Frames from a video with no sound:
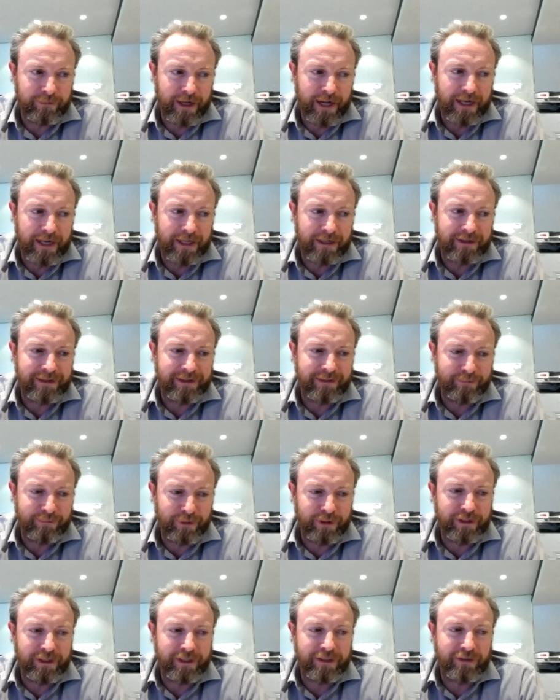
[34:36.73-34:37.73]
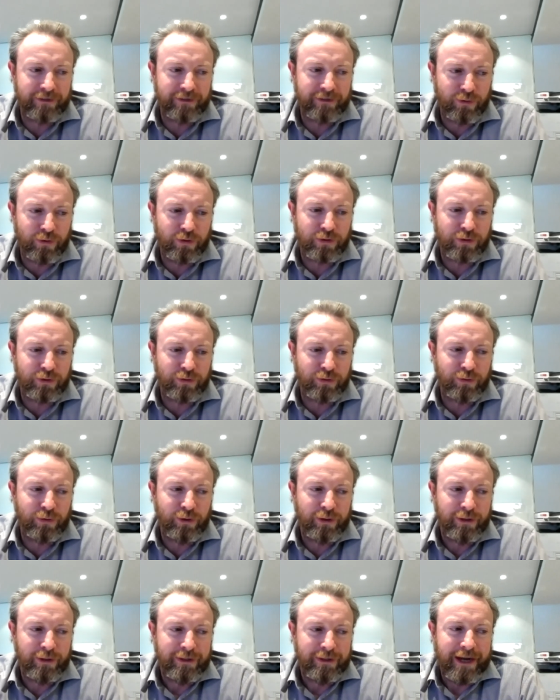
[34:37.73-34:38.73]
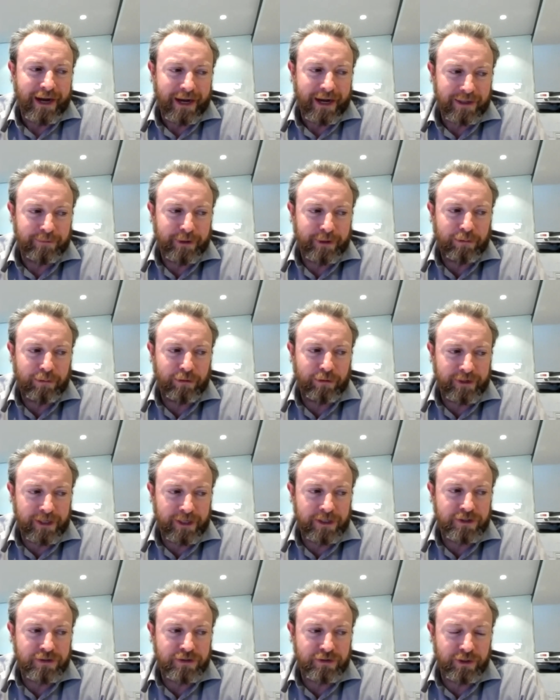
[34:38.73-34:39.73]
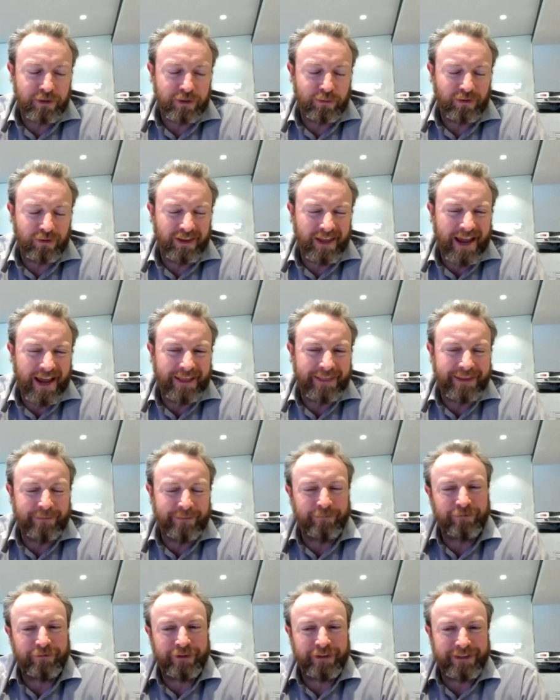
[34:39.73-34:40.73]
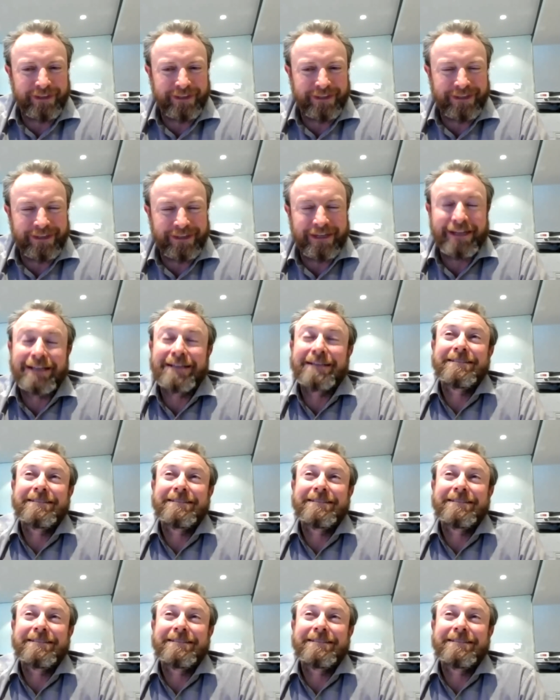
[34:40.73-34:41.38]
and the ability to talk to other people in the industry without them feeling